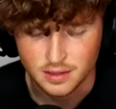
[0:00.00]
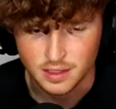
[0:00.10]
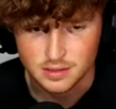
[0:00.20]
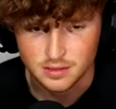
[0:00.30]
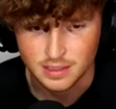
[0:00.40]

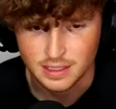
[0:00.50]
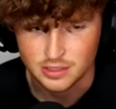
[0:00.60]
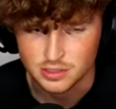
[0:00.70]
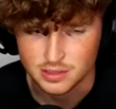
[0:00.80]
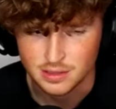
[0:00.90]
Okay, so he
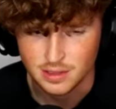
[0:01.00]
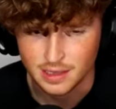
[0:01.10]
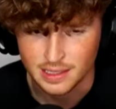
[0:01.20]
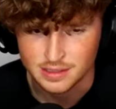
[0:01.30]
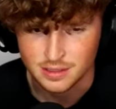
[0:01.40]
just
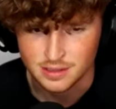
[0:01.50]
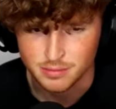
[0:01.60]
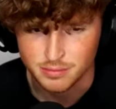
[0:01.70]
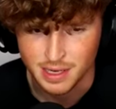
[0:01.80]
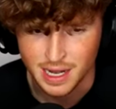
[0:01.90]
lets us
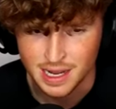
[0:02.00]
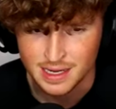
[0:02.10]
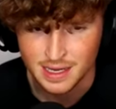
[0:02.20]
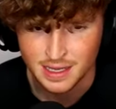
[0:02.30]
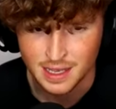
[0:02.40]

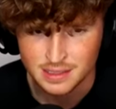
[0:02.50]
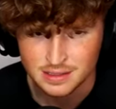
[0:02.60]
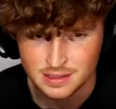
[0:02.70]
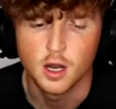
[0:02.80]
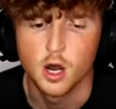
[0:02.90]
by, I
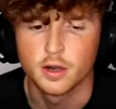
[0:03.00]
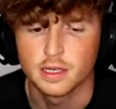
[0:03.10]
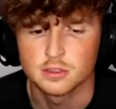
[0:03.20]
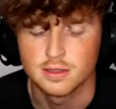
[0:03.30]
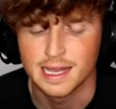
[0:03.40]
guess. Oh,
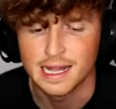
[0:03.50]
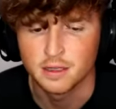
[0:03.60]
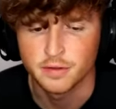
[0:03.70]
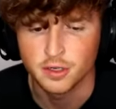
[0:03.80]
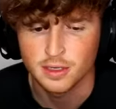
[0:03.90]
okay, so the
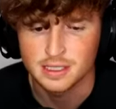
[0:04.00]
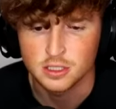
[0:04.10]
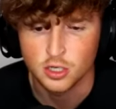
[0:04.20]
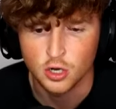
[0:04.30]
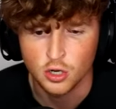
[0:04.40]
elevator gets
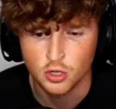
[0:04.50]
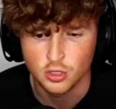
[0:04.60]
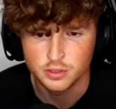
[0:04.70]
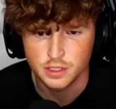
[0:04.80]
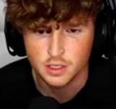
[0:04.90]

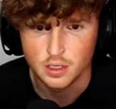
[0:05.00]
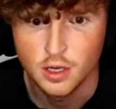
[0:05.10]
called.